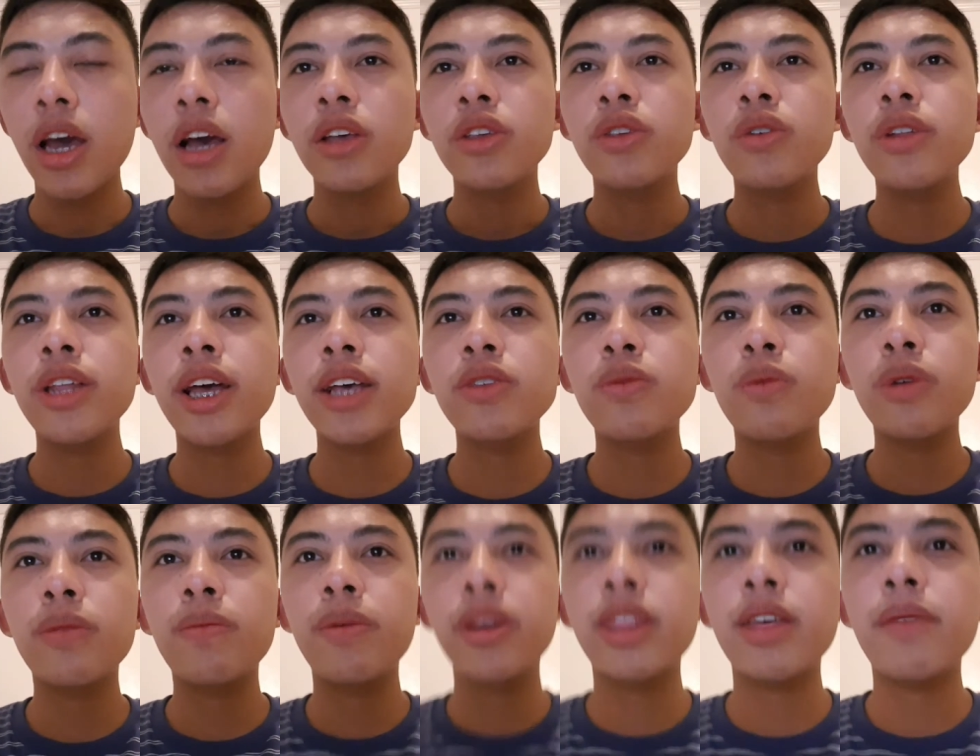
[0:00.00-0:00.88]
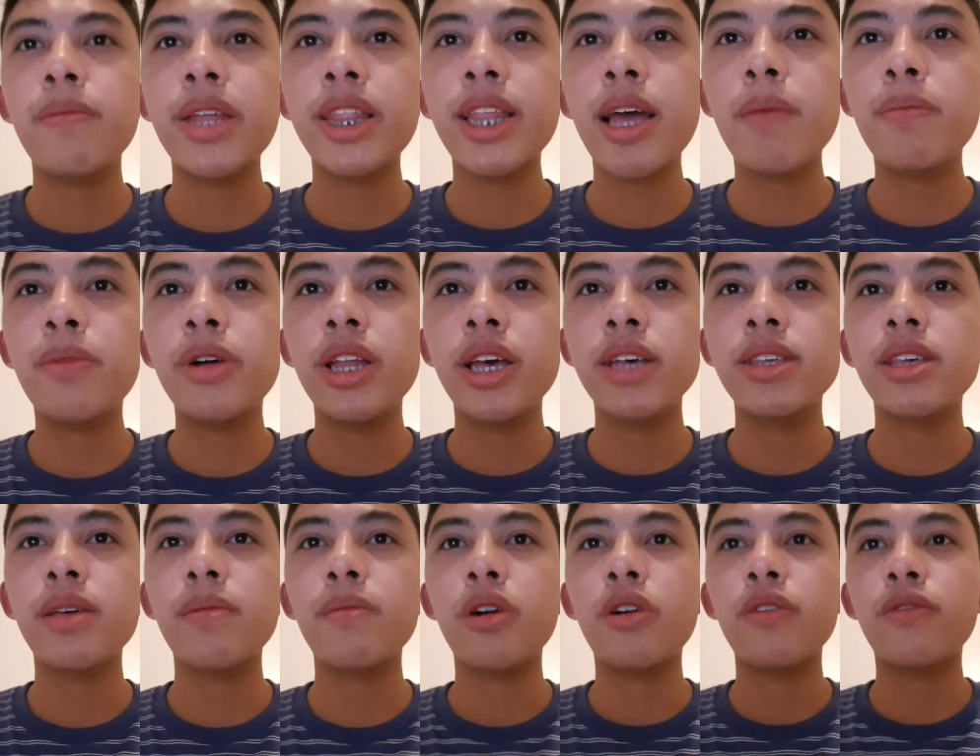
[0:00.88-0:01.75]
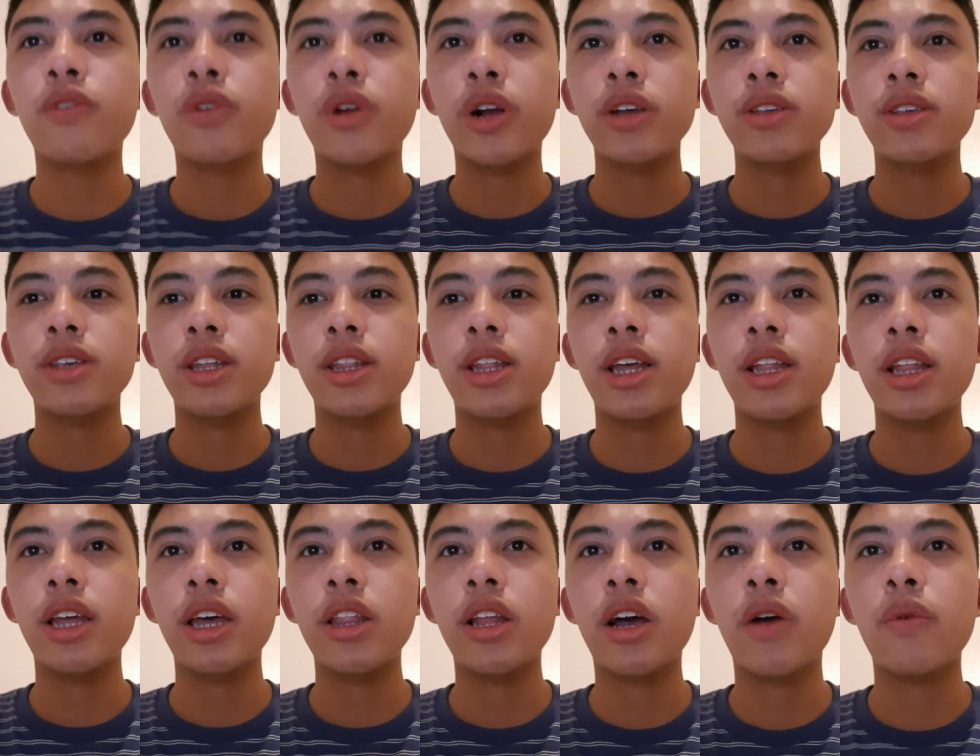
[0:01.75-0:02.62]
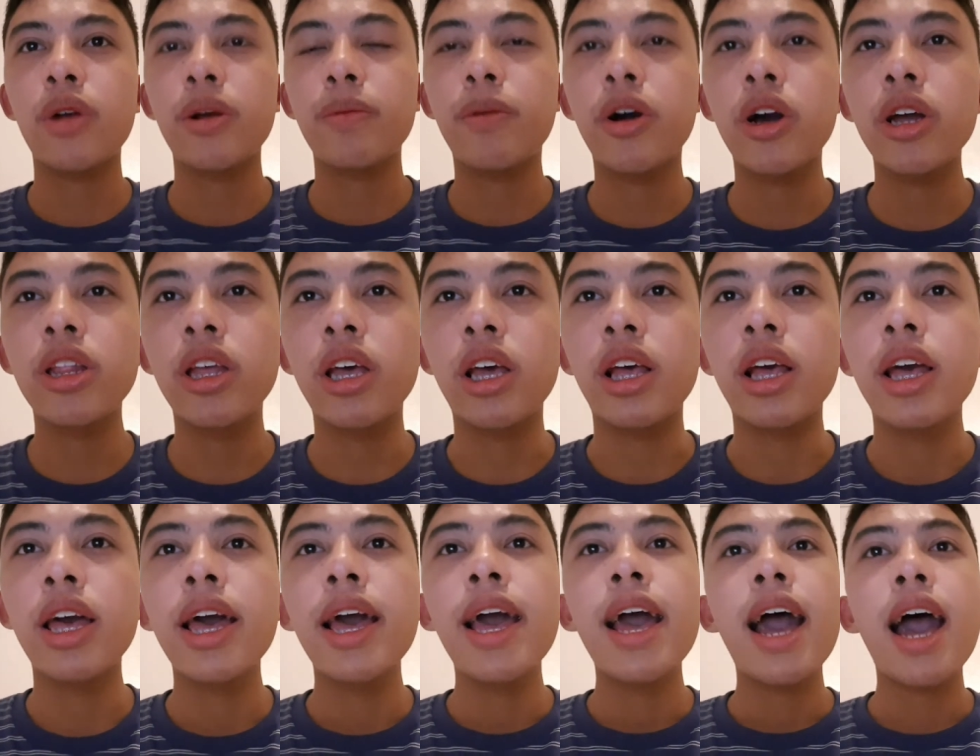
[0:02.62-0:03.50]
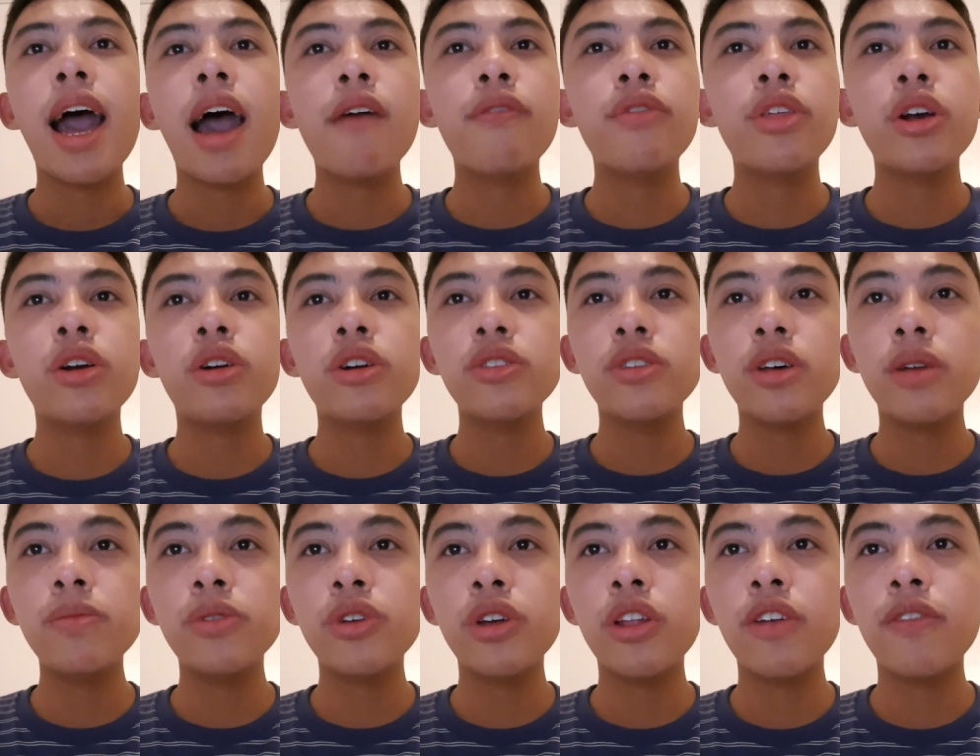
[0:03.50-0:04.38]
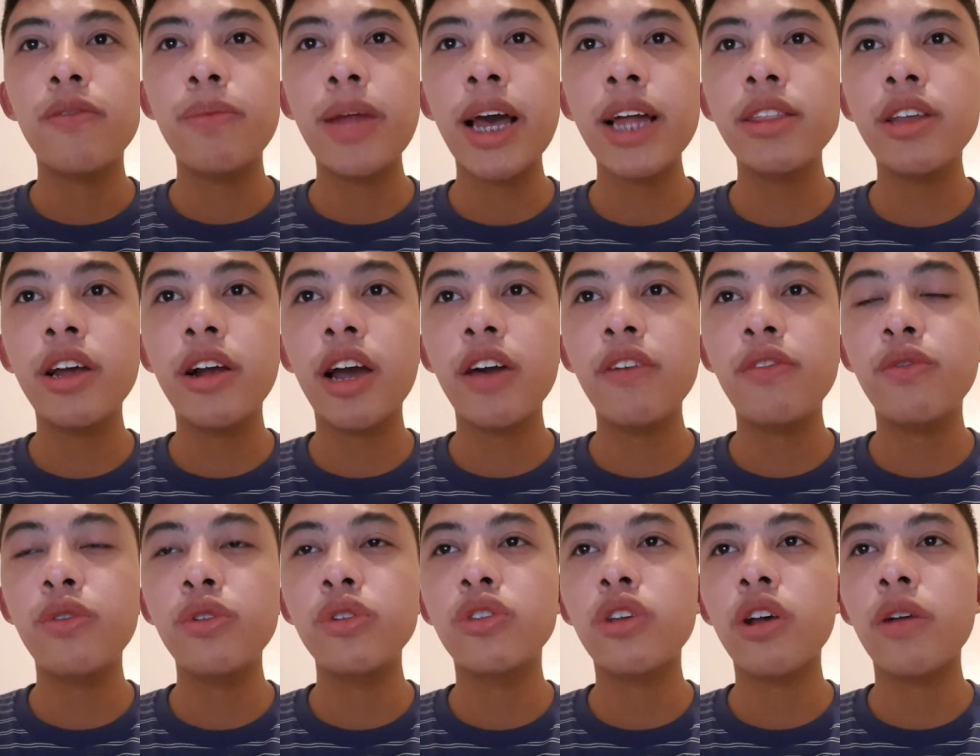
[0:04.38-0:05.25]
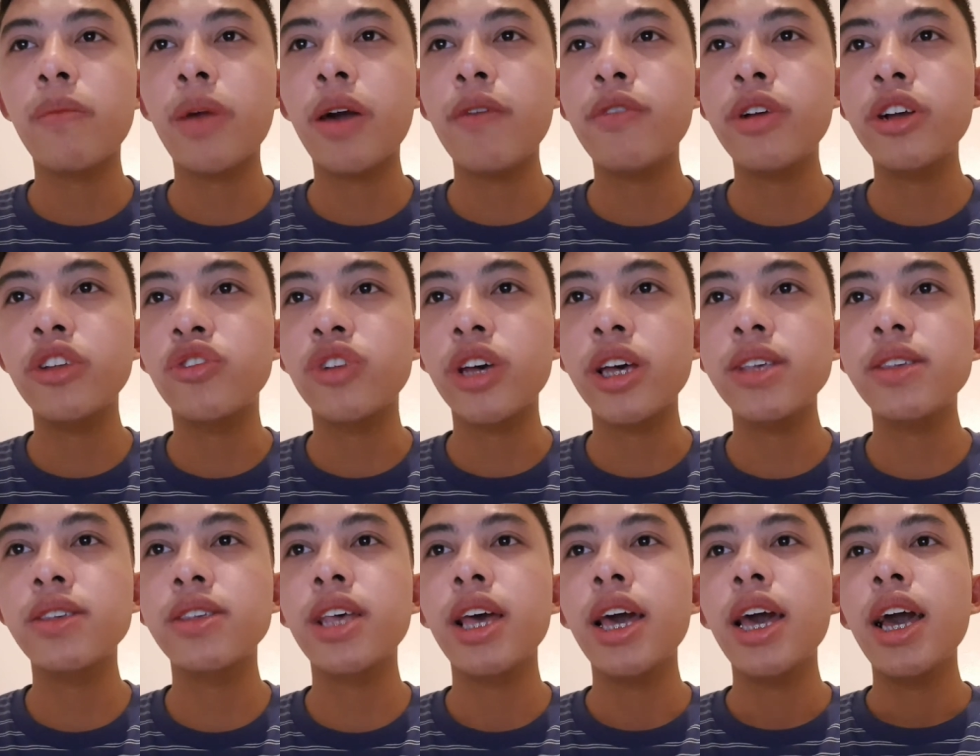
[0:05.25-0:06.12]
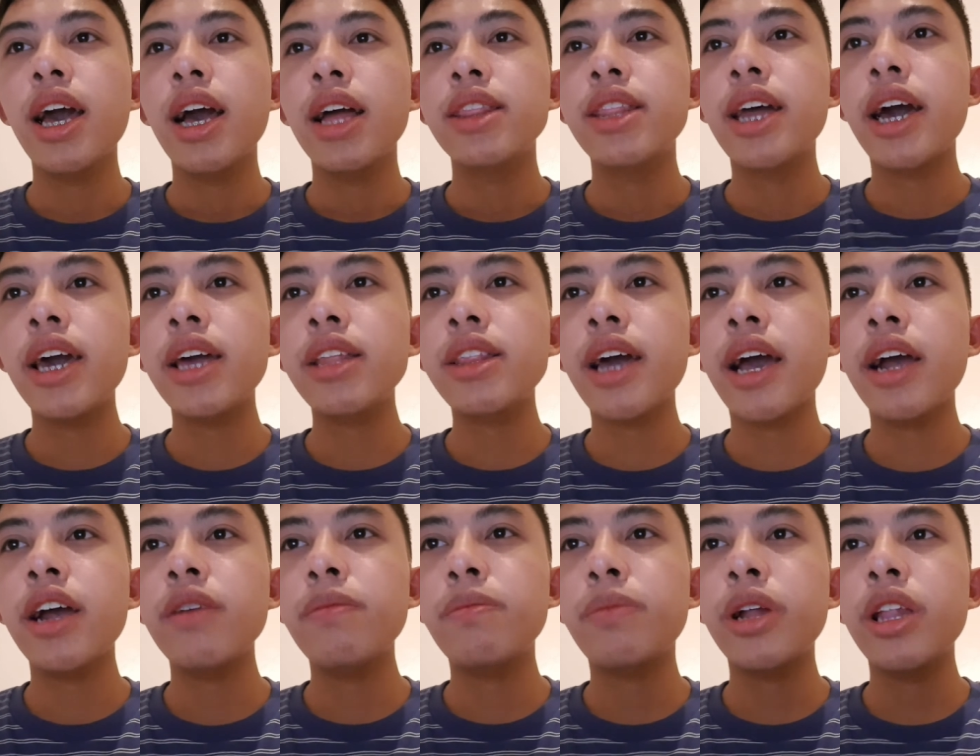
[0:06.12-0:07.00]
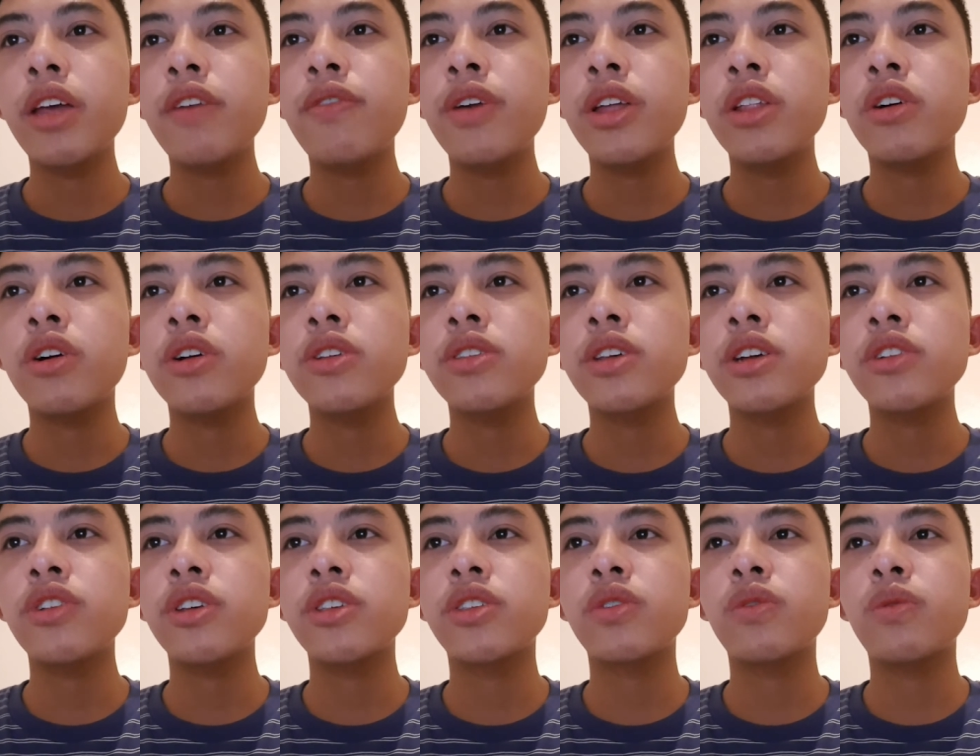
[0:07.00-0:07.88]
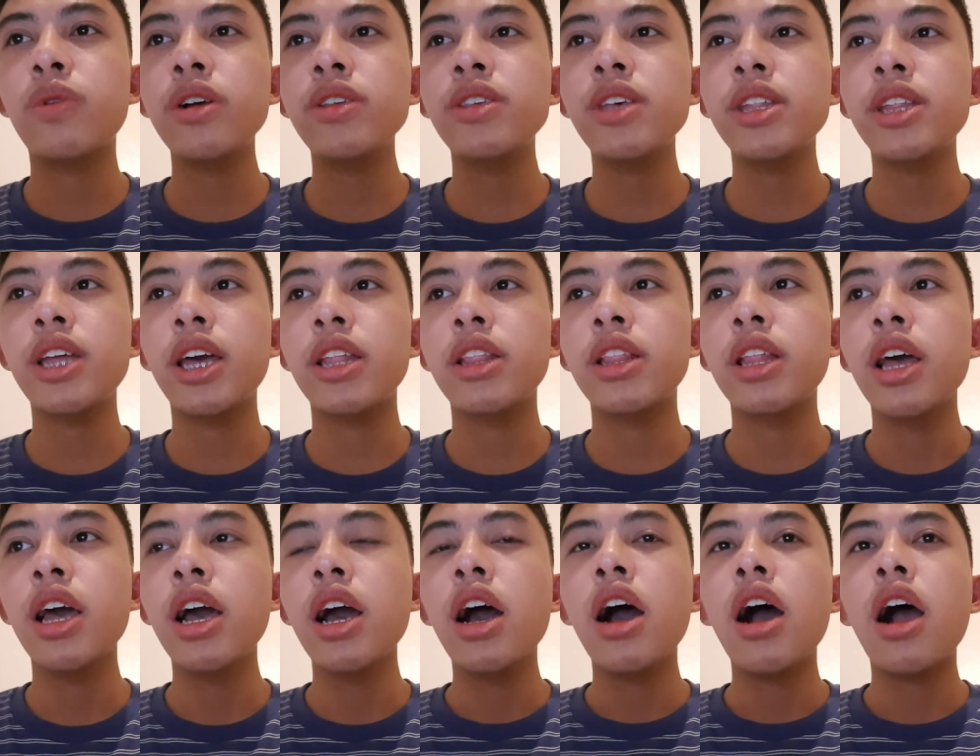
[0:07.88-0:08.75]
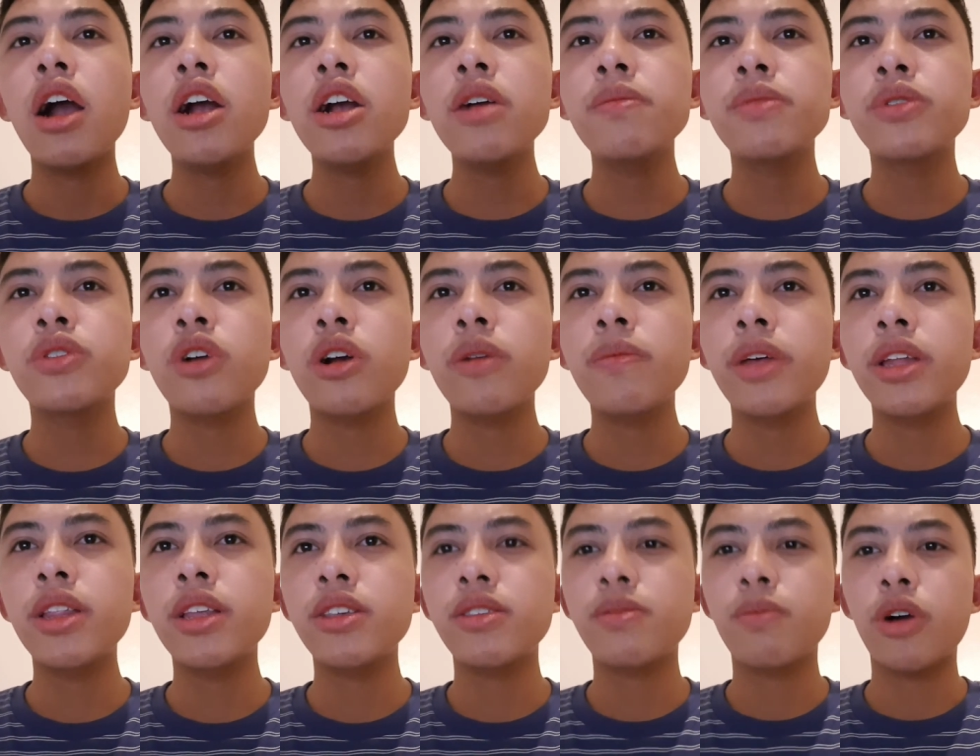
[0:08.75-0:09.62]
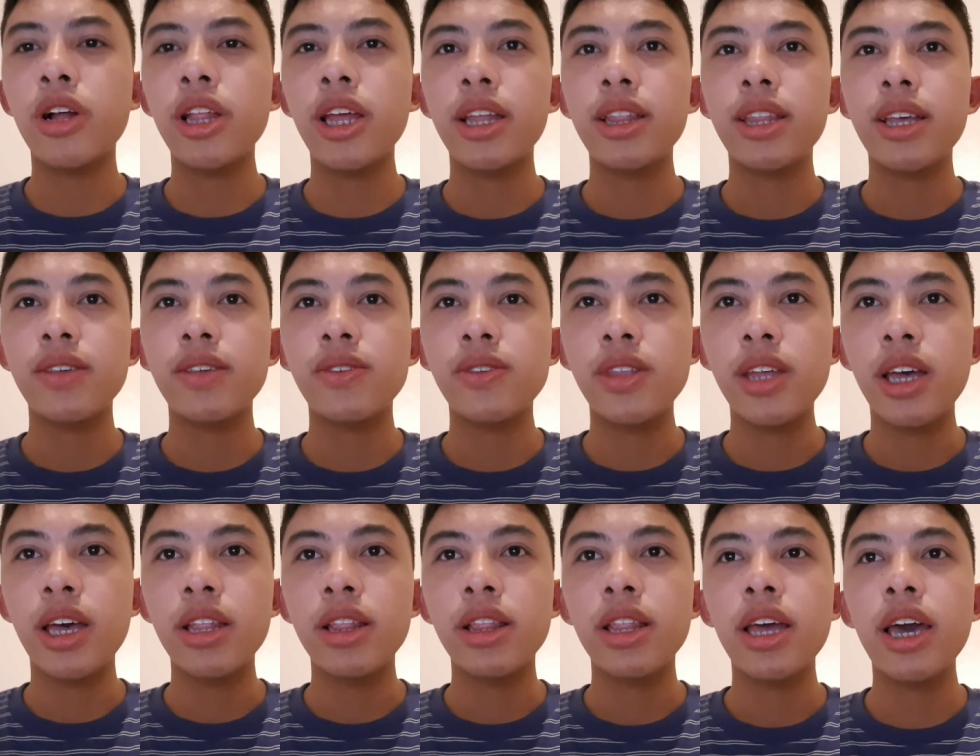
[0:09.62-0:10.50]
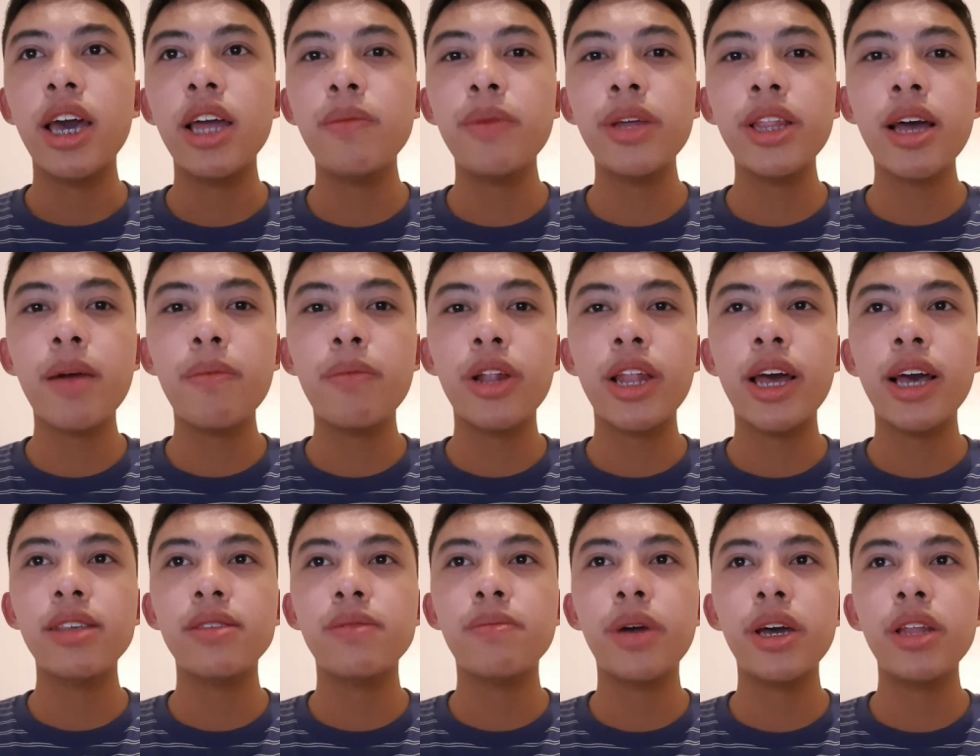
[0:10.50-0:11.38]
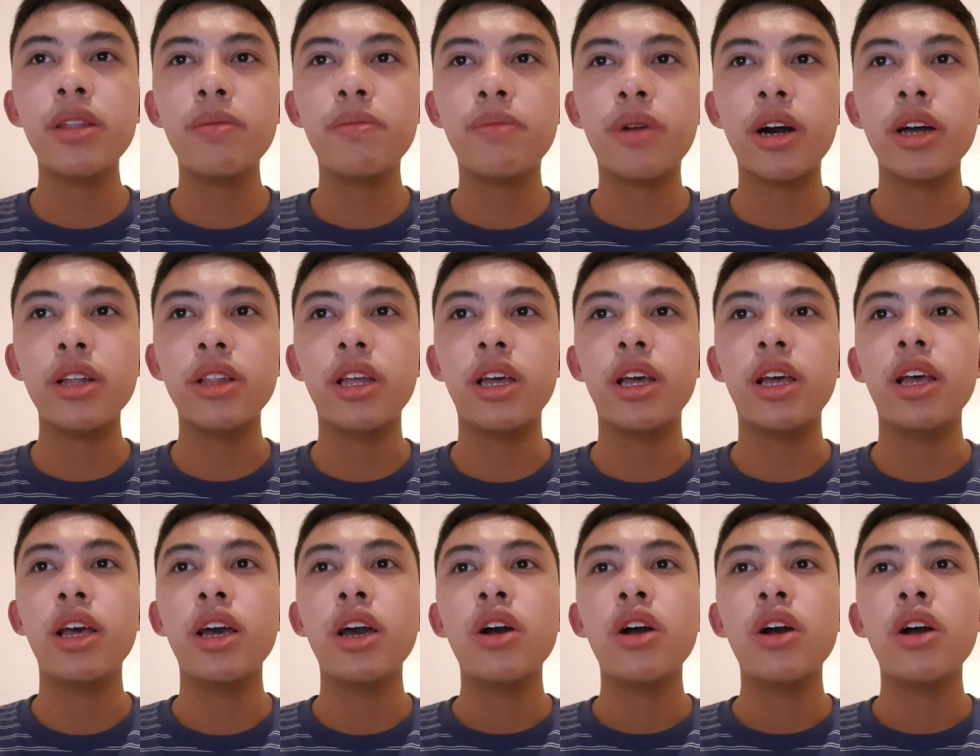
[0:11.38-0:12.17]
So next would be the metabolism of quercetin in our body. After consumption of plant-derived foods or beverages, dietary polyphenols such as quercetin are absorbed in the small intestine and metabolized by the body,